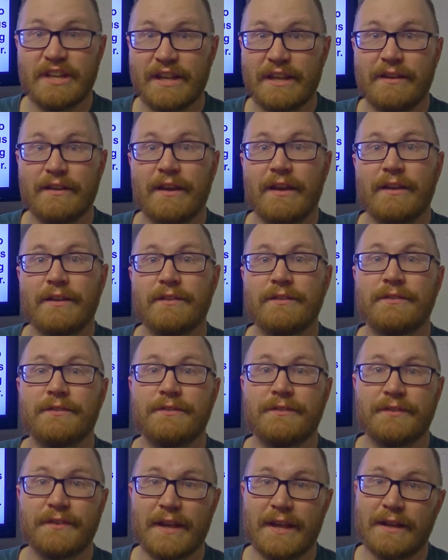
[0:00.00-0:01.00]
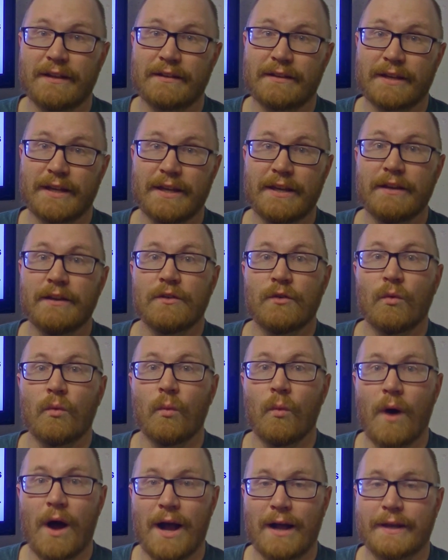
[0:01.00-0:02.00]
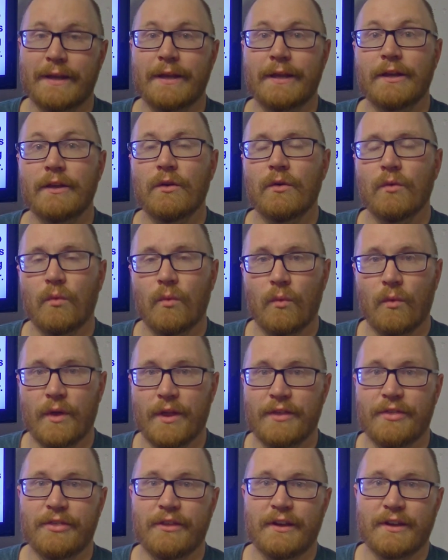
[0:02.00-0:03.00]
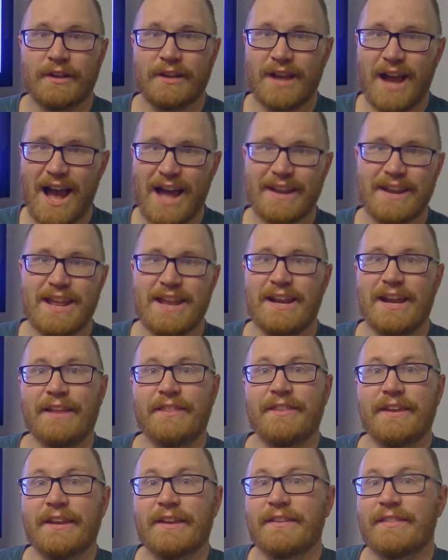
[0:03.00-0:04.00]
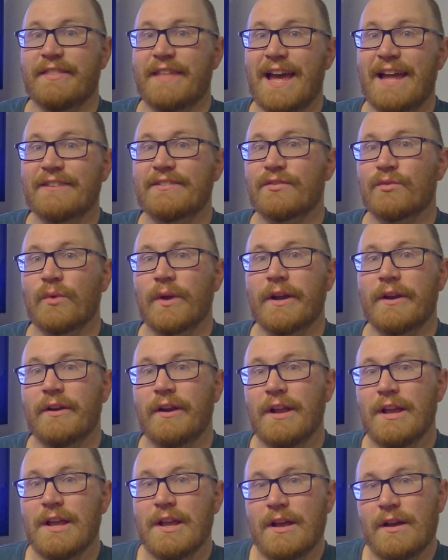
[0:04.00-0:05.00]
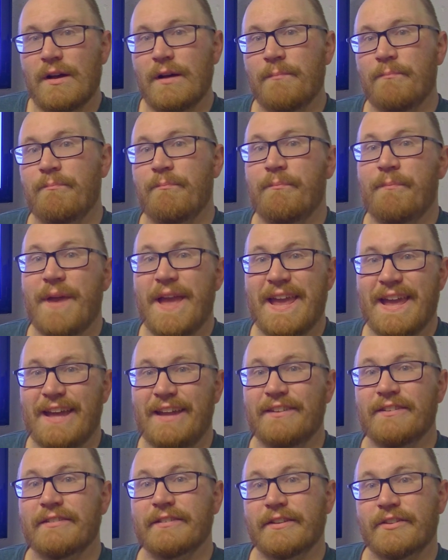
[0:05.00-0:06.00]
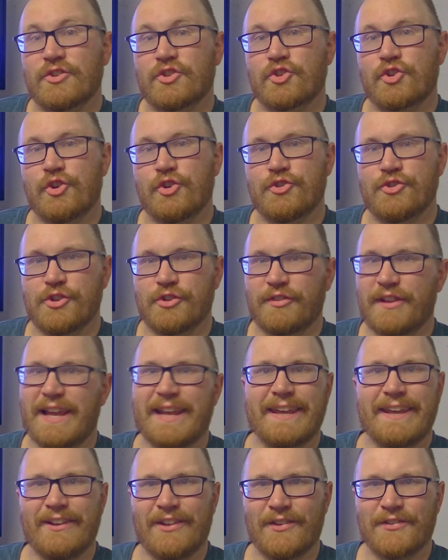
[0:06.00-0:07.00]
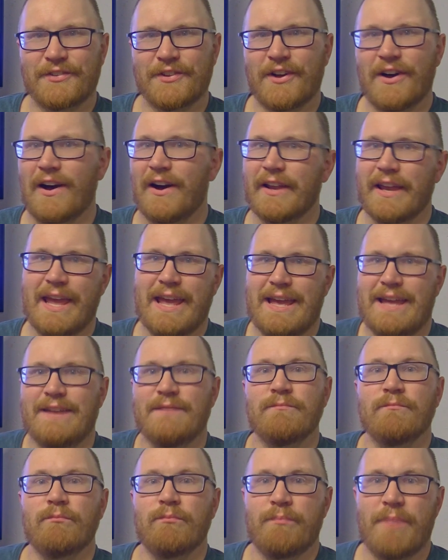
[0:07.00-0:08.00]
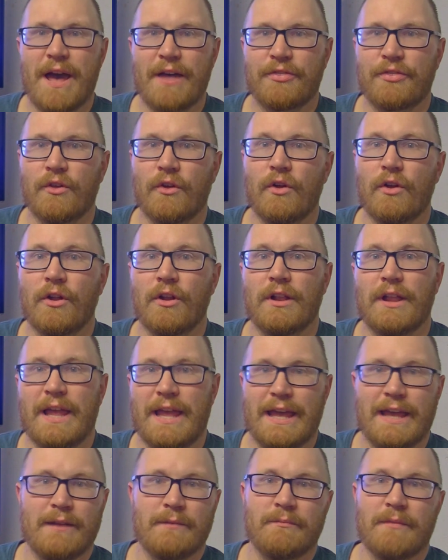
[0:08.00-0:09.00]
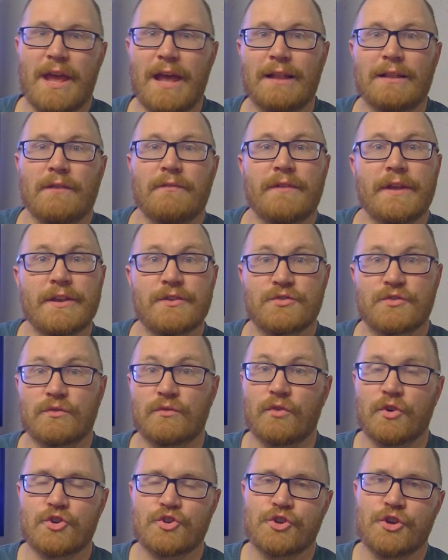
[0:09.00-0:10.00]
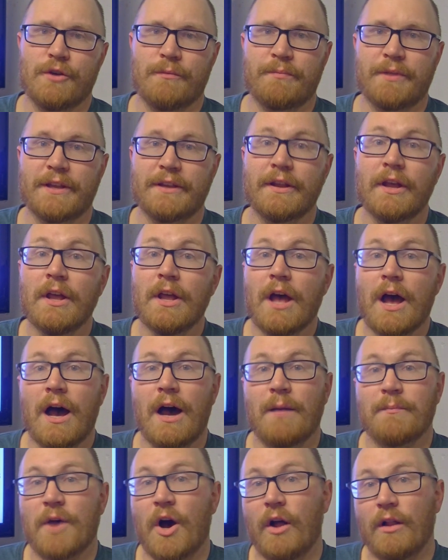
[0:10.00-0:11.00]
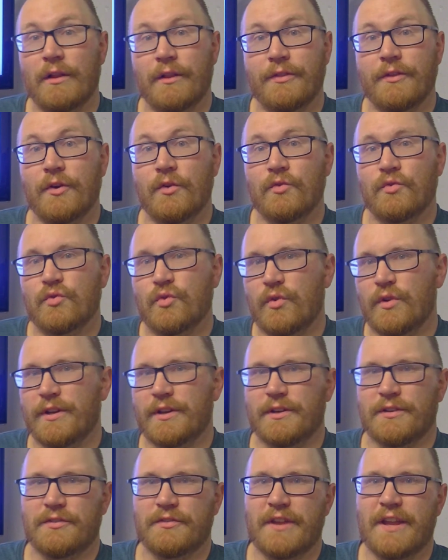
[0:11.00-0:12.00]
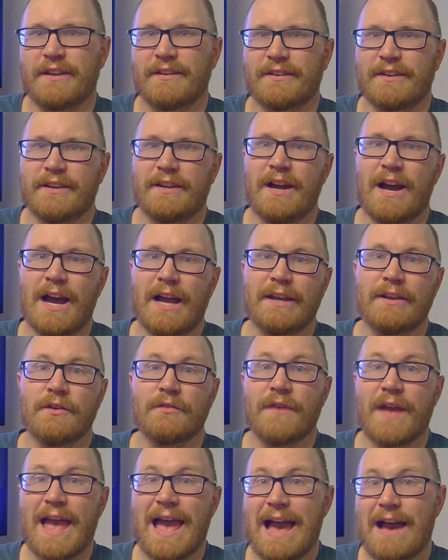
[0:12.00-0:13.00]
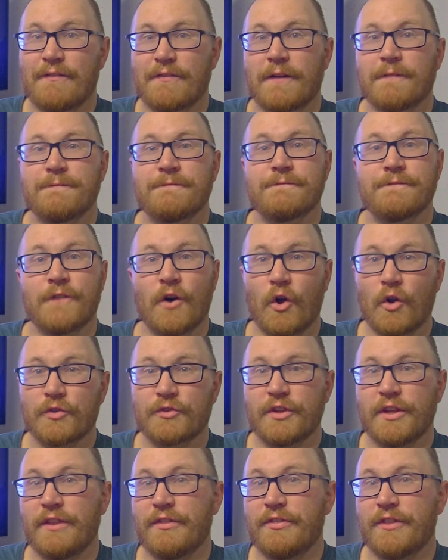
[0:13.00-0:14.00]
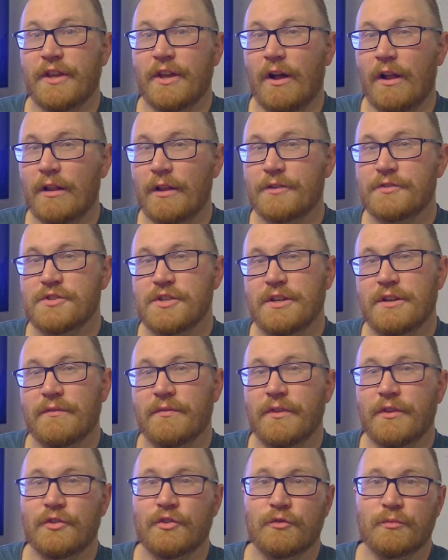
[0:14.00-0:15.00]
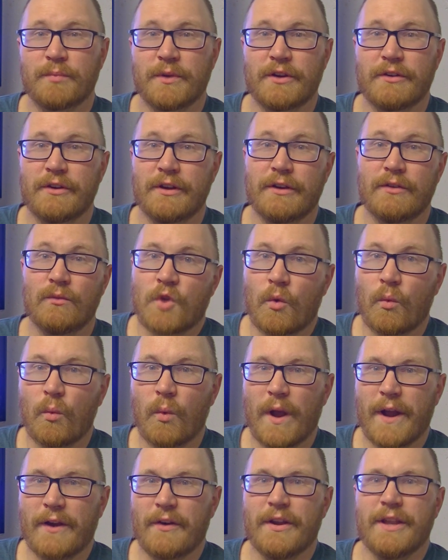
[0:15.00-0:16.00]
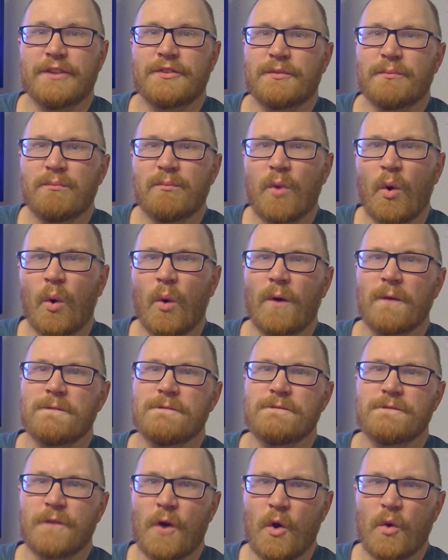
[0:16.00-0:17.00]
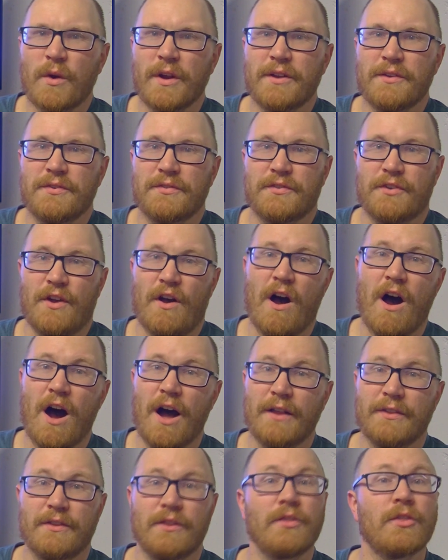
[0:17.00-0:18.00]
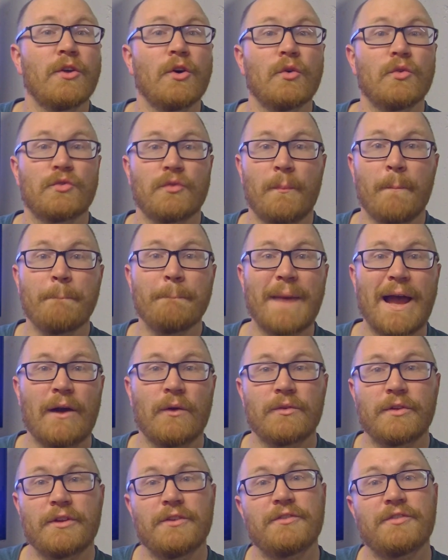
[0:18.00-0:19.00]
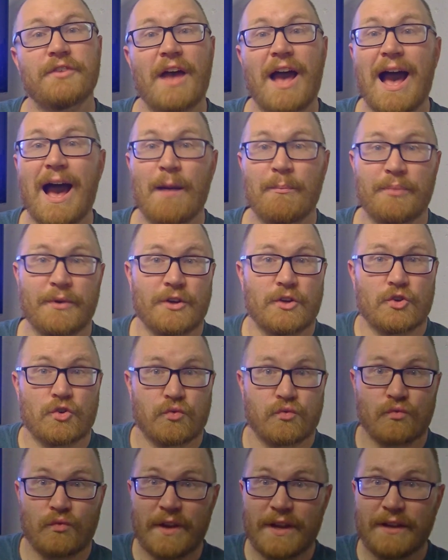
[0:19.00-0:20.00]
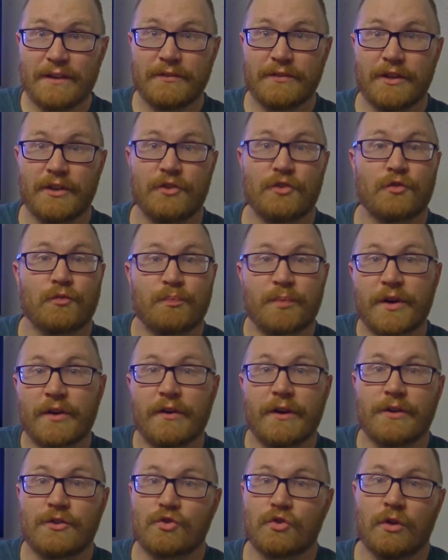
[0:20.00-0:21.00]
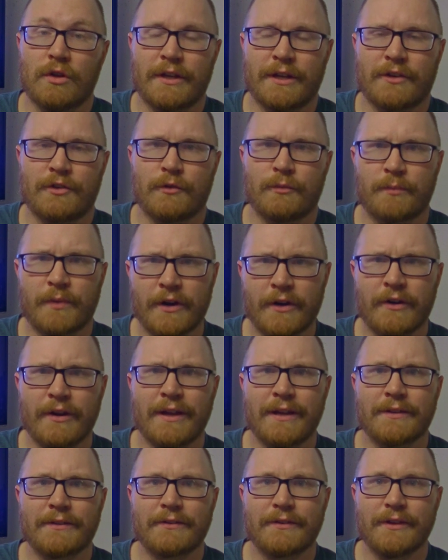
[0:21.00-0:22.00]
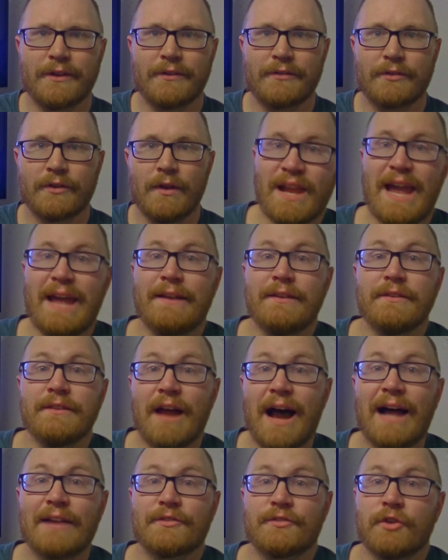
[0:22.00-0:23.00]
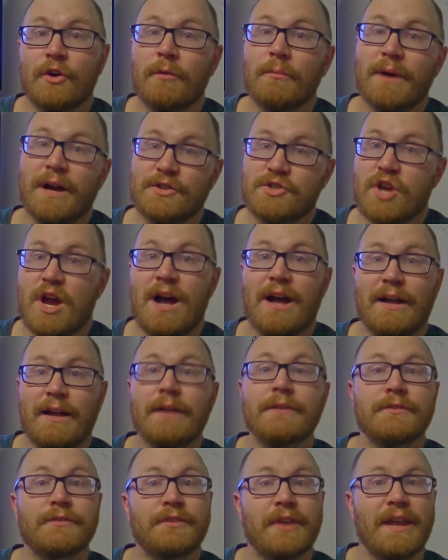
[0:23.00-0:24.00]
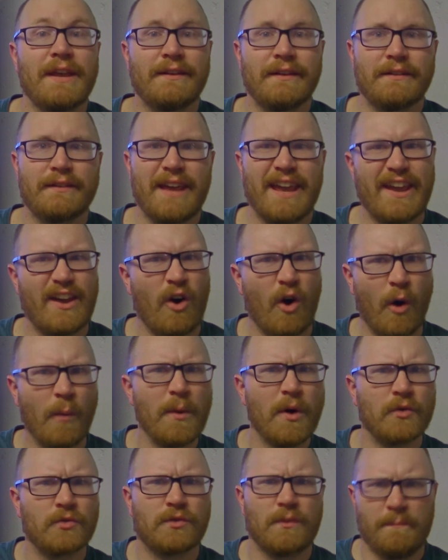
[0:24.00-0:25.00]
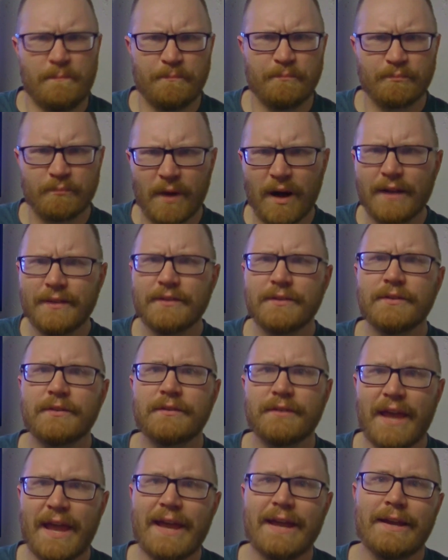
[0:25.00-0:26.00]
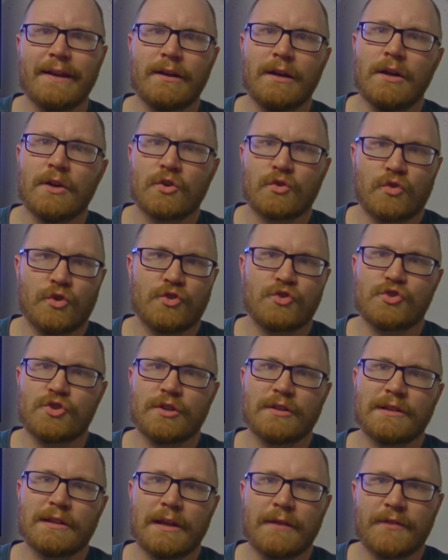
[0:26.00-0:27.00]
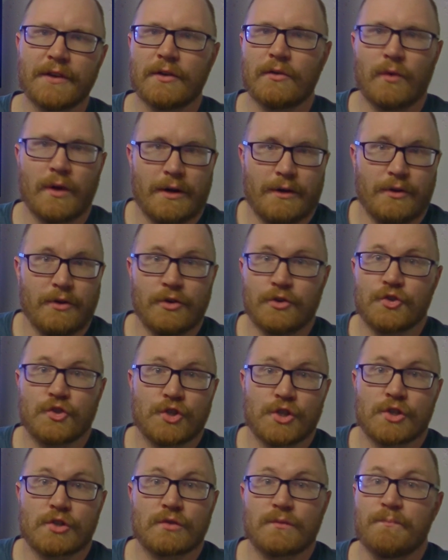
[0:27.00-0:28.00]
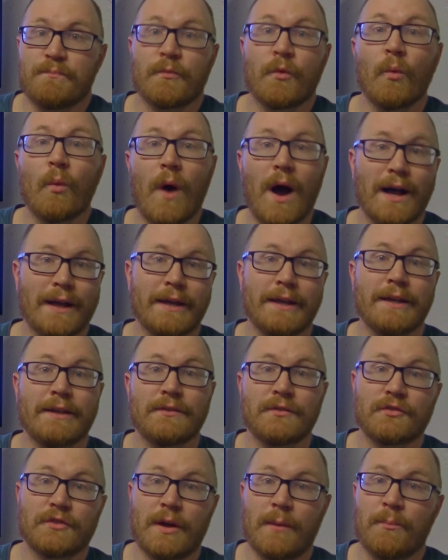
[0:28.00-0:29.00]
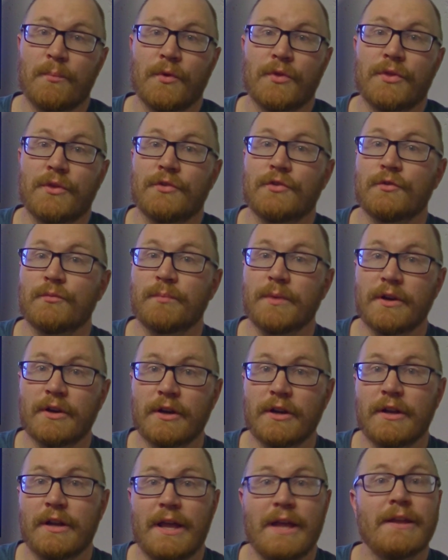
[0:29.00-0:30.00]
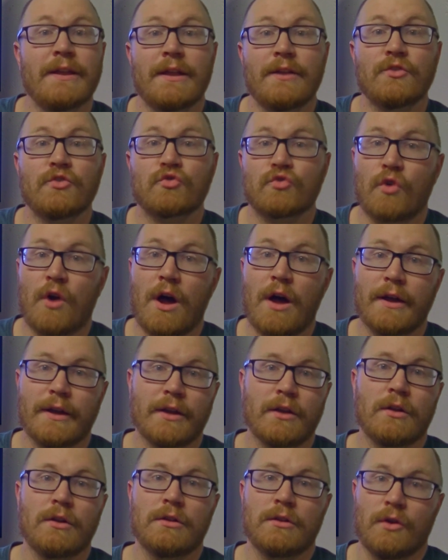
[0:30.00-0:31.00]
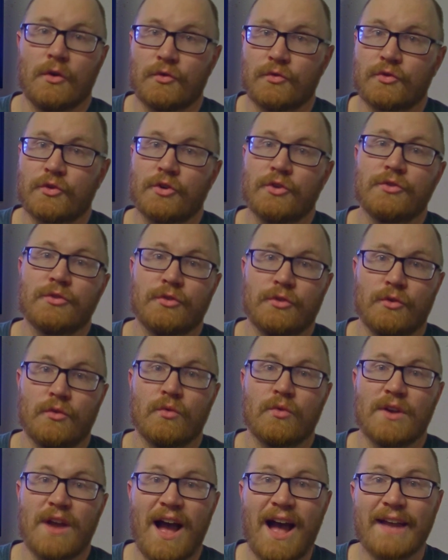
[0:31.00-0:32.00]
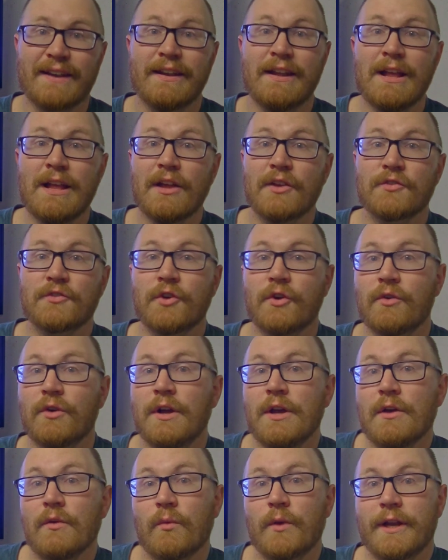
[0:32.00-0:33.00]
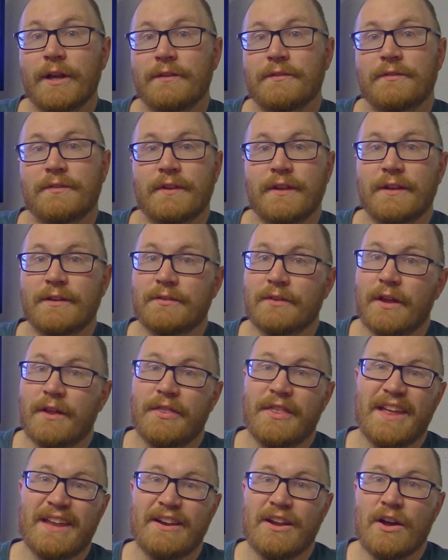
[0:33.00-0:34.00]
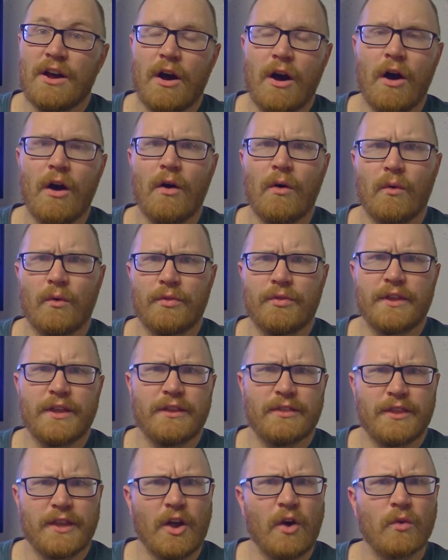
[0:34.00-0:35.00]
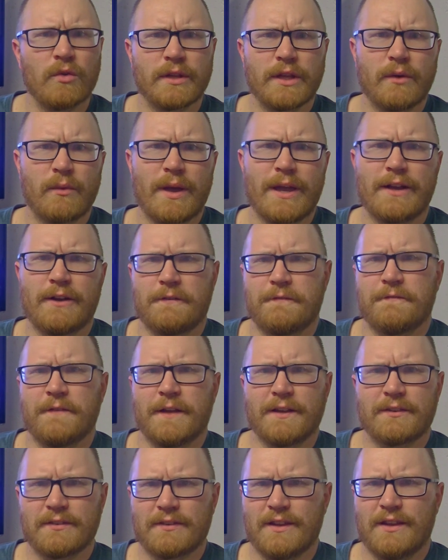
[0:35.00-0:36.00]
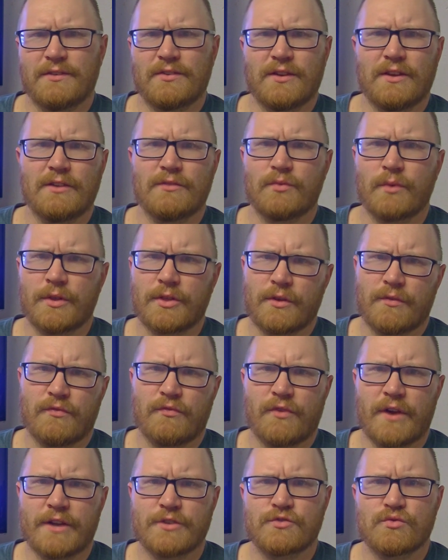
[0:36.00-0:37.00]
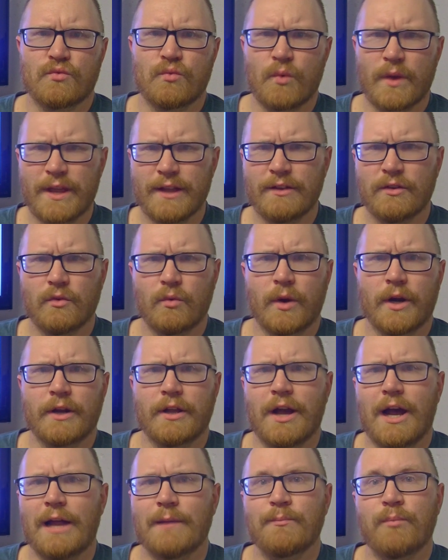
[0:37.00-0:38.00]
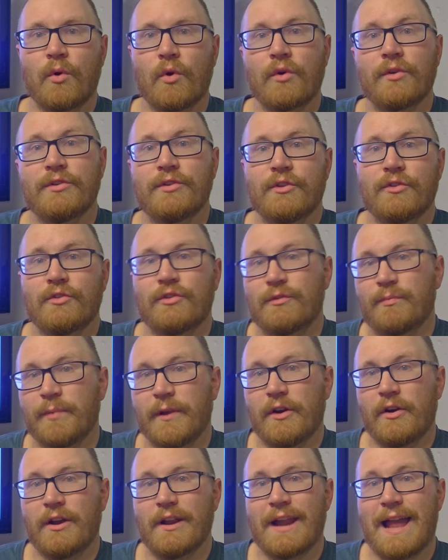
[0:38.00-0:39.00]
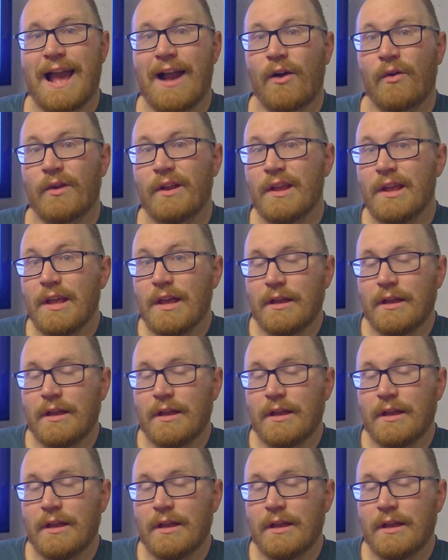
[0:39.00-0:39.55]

need daily walking with God. And I think that's where bands and churches like Hillsong and Bethel and Elevation Worship and all of those, to an extent, kind of have a faulty theology of the Spirit, where it's more focused on those mountaintop crazy spiritual experiences and not so much on day-to-day, almost mundane Christian living, where you're just walking in step with the Spirit and drawing closer to God. So when it says that oh, the only way to fix this is with a fresh wind where God pours his spirit out.